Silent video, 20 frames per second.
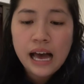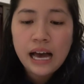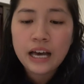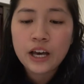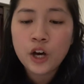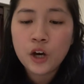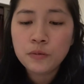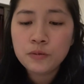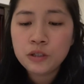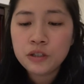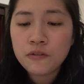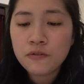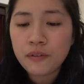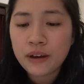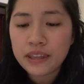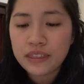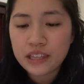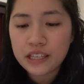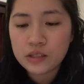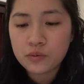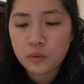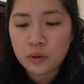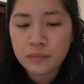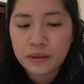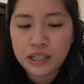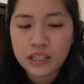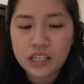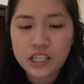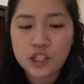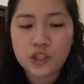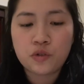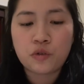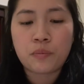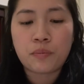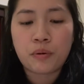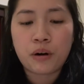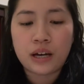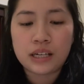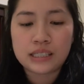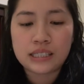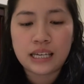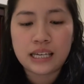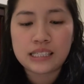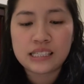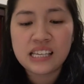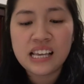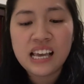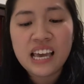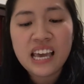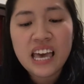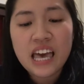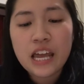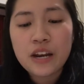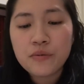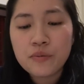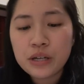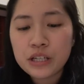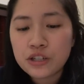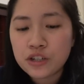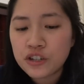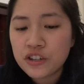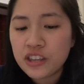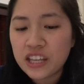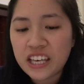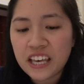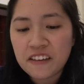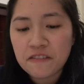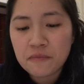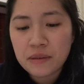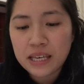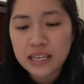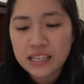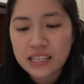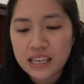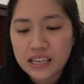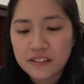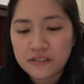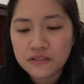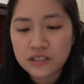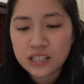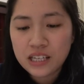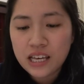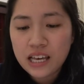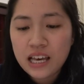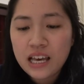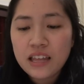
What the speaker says: I hoped to invite these women into a process, and in return they gave me a gift.